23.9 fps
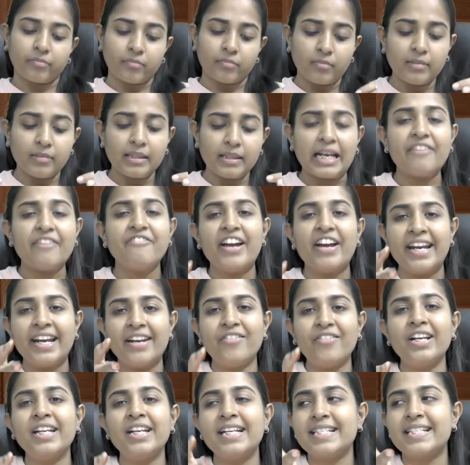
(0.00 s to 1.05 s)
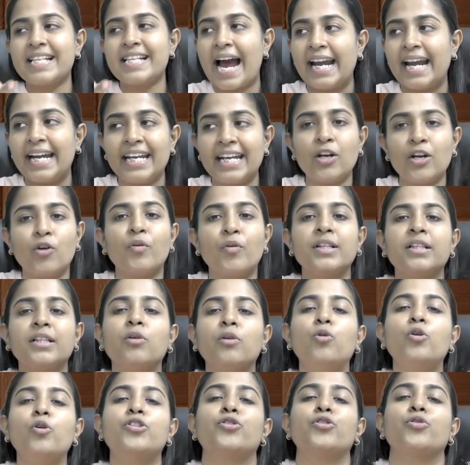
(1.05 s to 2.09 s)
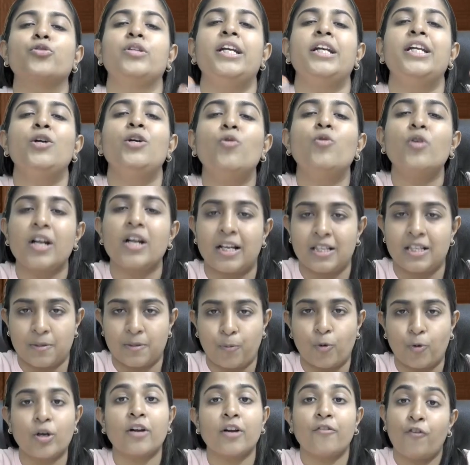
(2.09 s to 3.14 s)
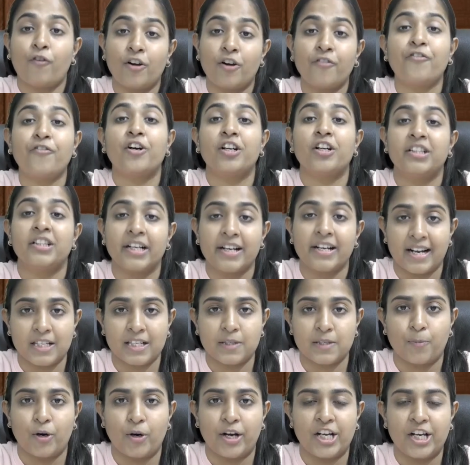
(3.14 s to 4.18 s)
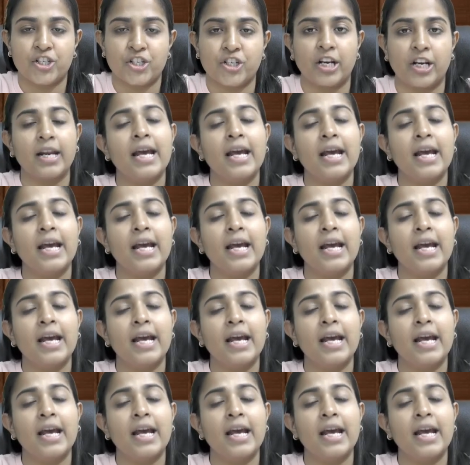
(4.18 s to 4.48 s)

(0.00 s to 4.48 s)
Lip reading: whenever he is handing over the goods to the new transporter for further transportation,